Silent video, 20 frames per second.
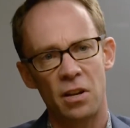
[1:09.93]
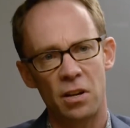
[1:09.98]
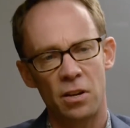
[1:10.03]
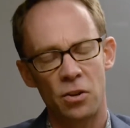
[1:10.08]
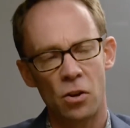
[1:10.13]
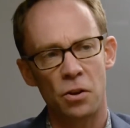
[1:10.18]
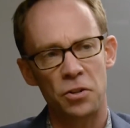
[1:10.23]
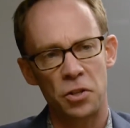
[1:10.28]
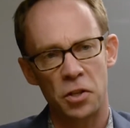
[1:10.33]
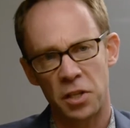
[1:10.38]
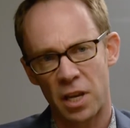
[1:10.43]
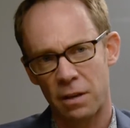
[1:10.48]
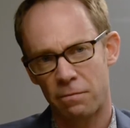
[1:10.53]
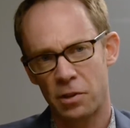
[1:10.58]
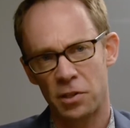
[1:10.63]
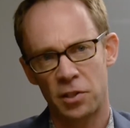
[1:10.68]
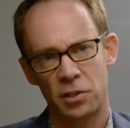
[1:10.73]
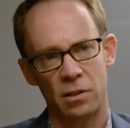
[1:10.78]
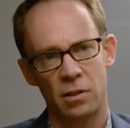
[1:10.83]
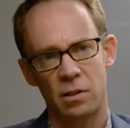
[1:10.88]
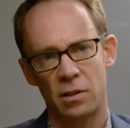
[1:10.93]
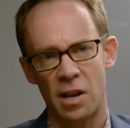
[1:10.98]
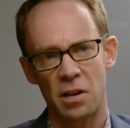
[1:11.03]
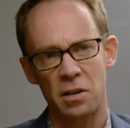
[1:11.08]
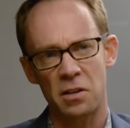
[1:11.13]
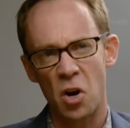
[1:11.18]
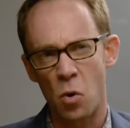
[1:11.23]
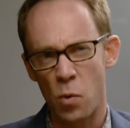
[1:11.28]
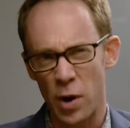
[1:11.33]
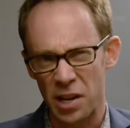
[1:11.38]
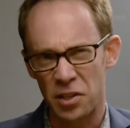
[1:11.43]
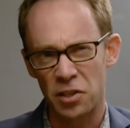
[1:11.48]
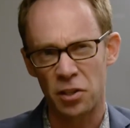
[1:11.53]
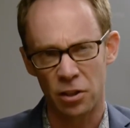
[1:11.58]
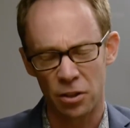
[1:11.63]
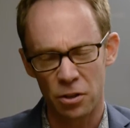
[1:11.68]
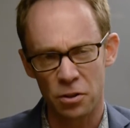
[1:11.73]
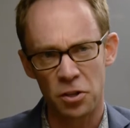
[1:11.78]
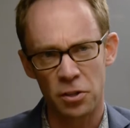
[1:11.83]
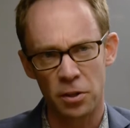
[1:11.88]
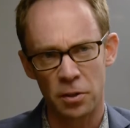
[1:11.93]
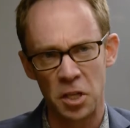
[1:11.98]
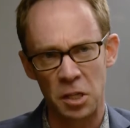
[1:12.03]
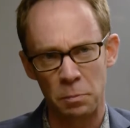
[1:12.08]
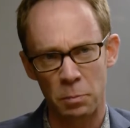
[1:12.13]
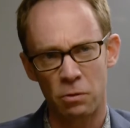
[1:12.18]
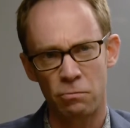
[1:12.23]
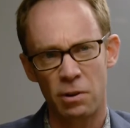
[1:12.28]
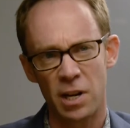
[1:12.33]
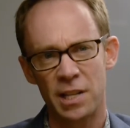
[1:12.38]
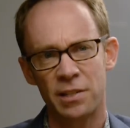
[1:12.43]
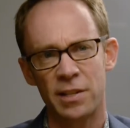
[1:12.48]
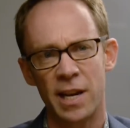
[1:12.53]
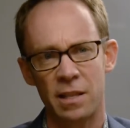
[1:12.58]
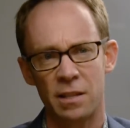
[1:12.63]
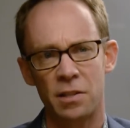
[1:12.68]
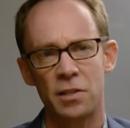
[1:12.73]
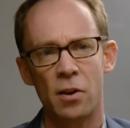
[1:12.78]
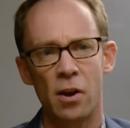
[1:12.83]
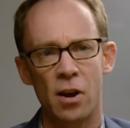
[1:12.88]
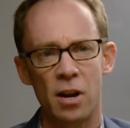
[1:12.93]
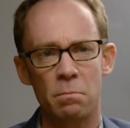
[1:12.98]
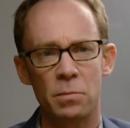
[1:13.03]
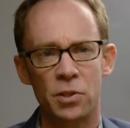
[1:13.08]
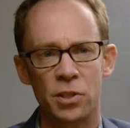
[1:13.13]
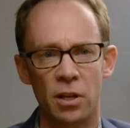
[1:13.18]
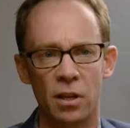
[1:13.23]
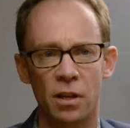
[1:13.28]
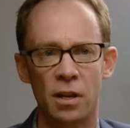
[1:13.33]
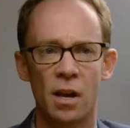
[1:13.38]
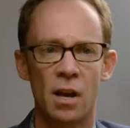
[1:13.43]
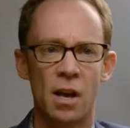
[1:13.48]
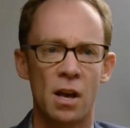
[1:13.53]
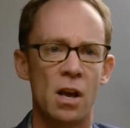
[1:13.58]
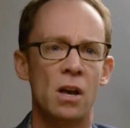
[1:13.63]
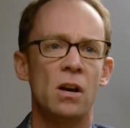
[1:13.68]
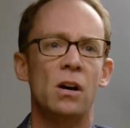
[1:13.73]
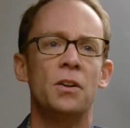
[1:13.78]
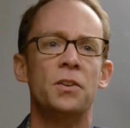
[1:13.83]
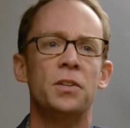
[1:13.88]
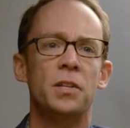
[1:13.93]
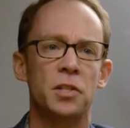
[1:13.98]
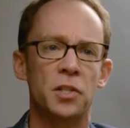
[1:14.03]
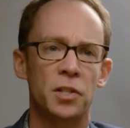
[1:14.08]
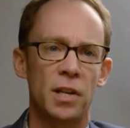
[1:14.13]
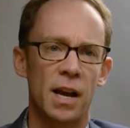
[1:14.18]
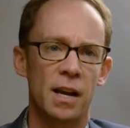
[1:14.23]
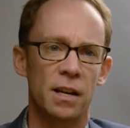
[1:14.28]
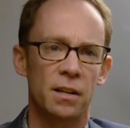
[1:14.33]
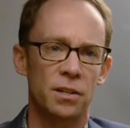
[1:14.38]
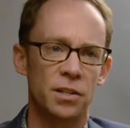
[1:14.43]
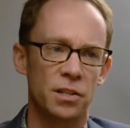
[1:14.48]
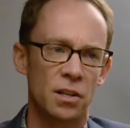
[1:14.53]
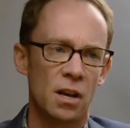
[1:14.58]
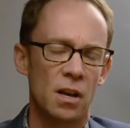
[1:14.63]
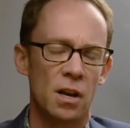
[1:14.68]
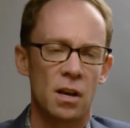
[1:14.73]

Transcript: not just give us kind of quick solutions, but really take the time to understand